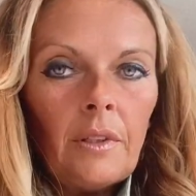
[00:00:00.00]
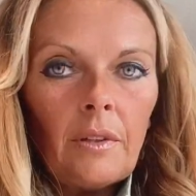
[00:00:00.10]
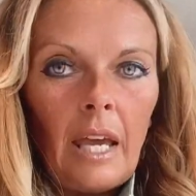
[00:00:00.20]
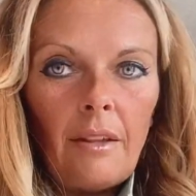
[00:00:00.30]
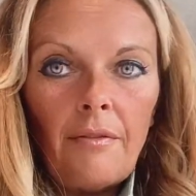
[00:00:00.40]

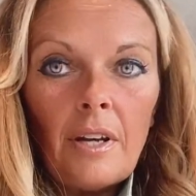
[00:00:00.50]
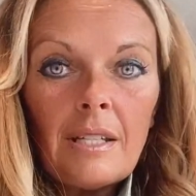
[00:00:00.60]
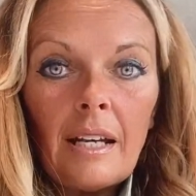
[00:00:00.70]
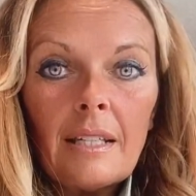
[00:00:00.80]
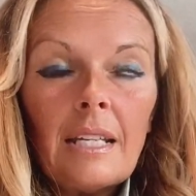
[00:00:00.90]
the first
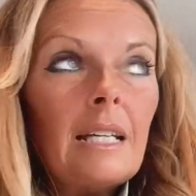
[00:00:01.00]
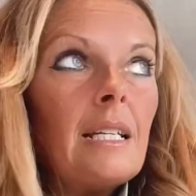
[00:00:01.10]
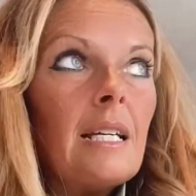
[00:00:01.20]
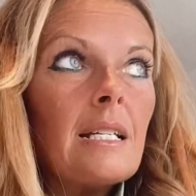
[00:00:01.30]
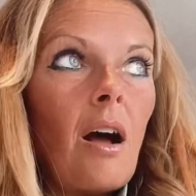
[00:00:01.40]
thing I did
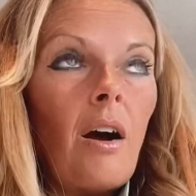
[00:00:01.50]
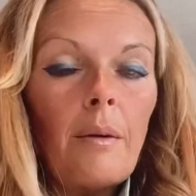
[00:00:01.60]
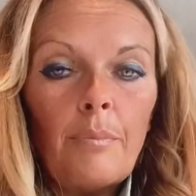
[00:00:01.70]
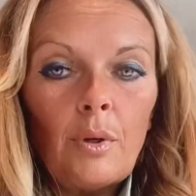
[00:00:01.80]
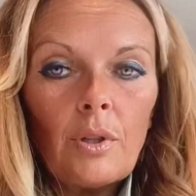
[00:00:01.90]
is I
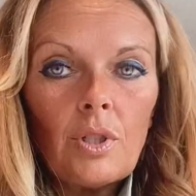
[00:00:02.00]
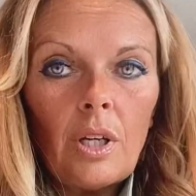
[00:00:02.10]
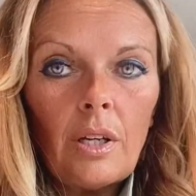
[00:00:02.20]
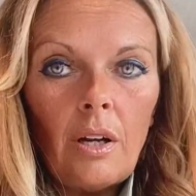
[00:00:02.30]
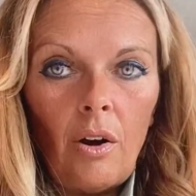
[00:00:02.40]
booked
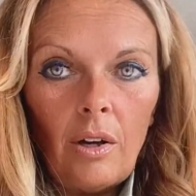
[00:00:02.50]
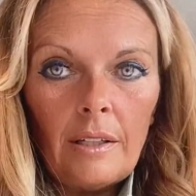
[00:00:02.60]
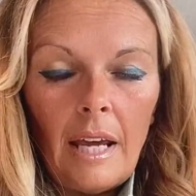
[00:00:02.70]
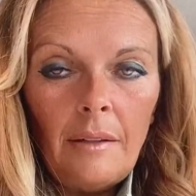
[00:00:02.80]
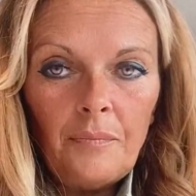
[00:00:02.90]
a
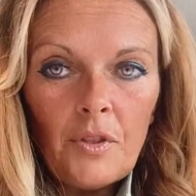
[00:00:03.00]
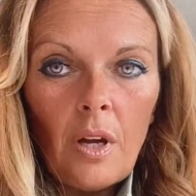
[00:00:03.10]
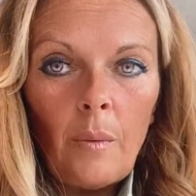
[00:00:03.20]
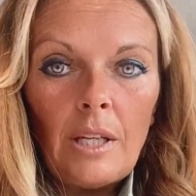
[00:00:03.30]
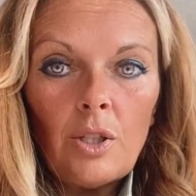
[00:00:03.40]
holiday. So I
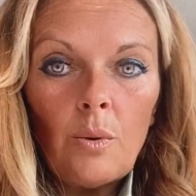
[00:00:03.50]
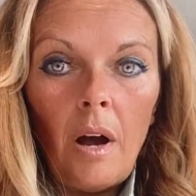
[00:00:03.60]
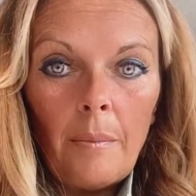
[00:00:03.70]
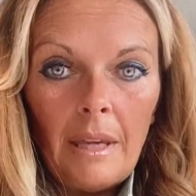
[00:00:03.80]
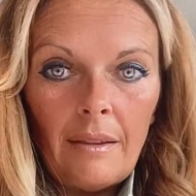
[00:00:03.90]
went to
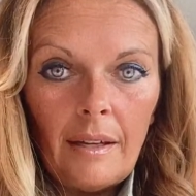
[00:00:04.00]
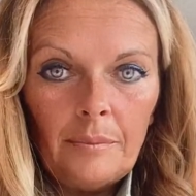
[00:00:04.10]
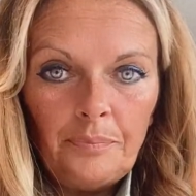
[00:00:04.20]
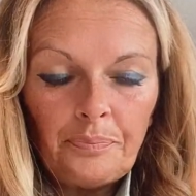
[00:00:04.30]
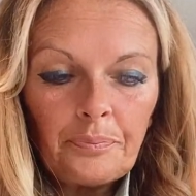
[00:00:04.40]
Ibiza.
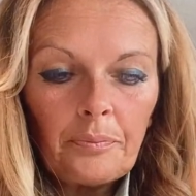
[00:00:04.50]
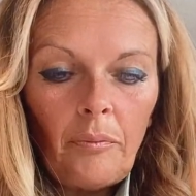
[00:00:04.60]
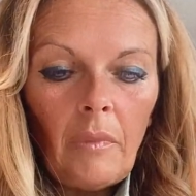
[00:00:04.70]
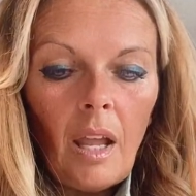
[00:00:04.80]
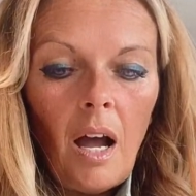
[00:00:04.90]

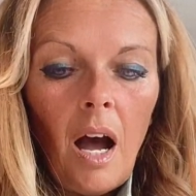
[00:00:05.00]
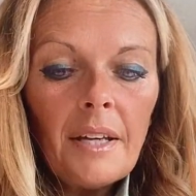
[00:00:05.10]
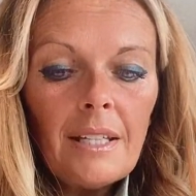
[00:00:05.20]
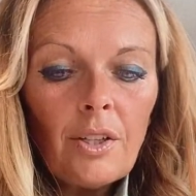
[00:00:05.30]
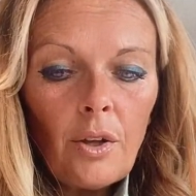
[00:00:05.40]
I
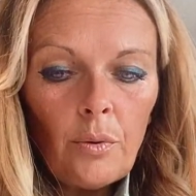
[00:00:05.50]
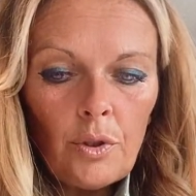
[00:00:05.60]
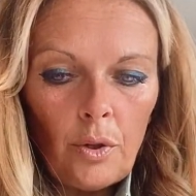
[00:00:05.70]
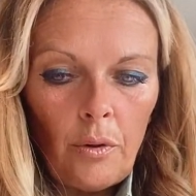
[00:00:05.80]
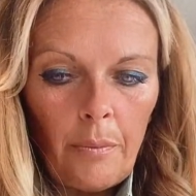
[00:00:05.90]
did go through a
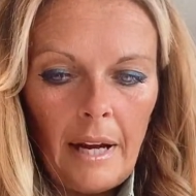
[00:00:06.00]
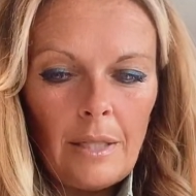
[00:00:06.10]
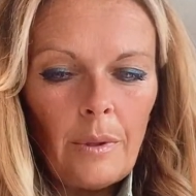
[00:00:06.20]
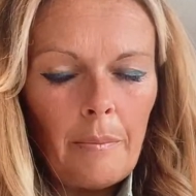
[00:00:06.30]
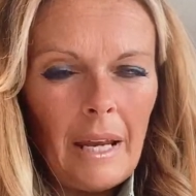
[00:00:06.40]
tour
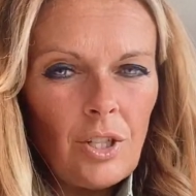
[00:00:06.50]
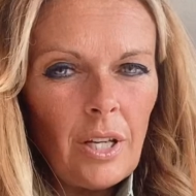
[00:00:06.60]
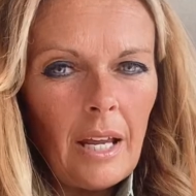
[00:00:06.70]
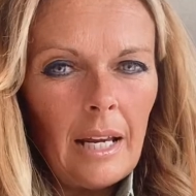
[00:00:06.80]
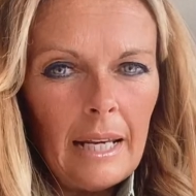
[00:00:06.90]
operator, which made
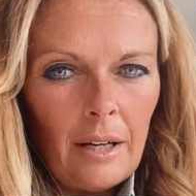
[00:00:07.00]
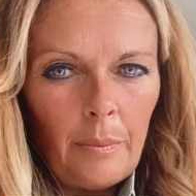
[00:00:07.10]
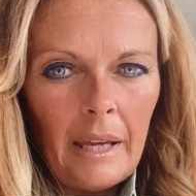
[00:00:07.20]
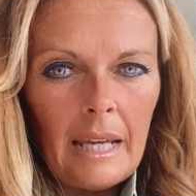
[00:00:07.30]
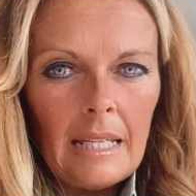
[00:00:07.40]
it a little
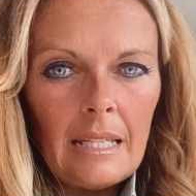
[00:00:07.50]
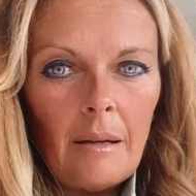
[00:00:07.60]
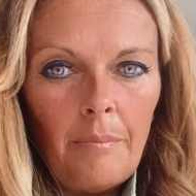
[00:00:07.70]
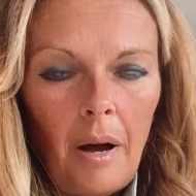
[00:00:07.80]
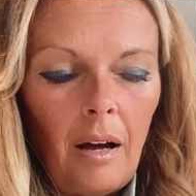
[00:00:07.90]
bit easier,
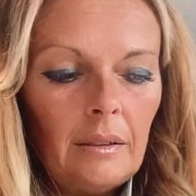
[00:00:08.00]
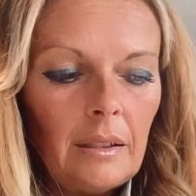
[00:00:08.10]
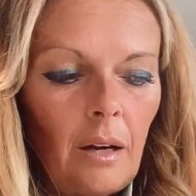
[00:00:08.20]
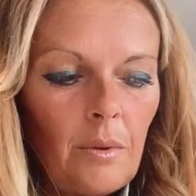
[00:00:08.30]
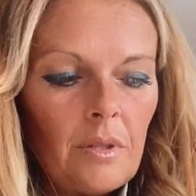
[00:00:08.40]
but
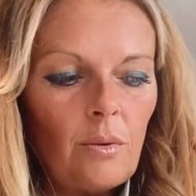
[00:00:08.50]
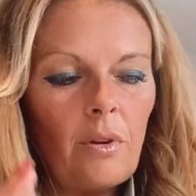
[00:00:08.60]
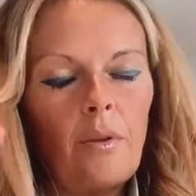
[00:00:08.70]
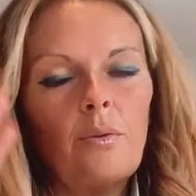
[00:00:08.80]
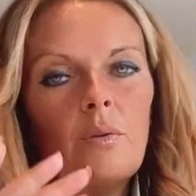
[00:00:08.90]
I will still
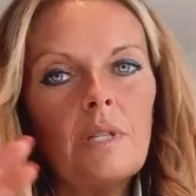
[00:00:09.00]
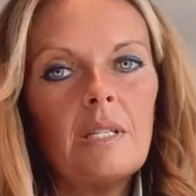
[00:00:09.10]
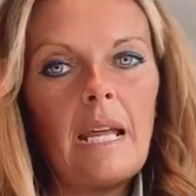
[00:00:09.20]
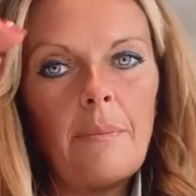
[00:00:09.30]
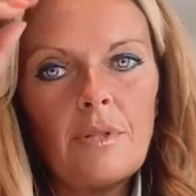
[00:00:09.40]
go through the
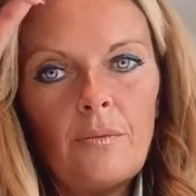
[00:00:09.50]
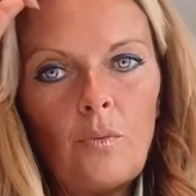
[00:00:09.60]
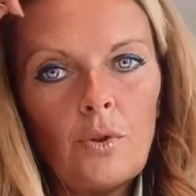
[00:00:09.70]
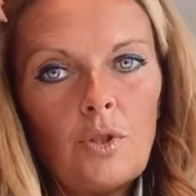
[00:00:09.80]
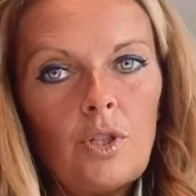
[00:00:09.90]
steps of
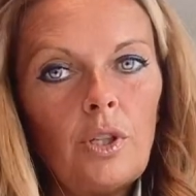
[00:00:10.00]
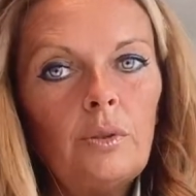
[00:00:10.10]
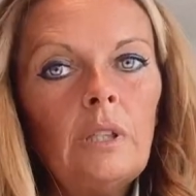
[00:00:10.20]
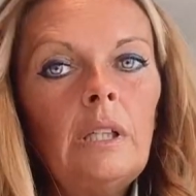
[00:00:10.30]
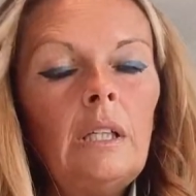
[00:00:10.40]
what to do.
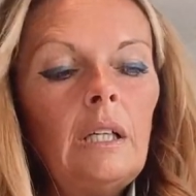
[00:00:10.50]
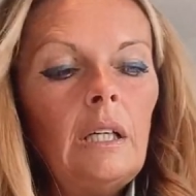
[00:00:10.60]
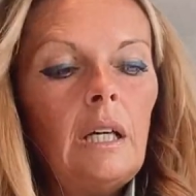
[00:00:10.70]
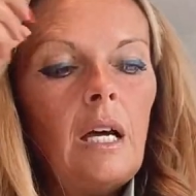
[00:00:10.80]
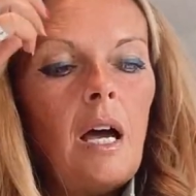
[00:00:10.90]

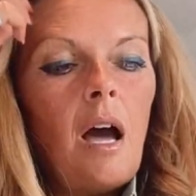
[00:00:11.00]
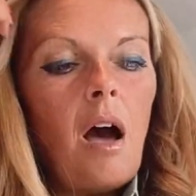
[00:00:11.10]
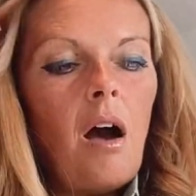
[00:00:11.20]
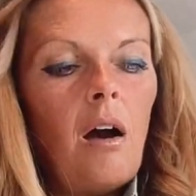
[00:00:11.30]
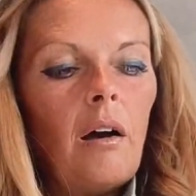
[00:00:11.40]

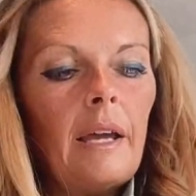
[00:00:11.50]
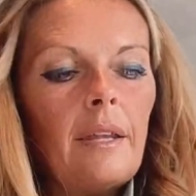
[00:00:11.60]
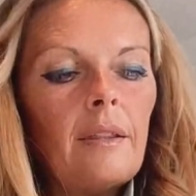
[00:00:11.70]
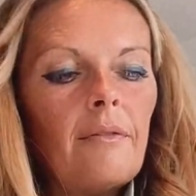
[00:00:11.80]
The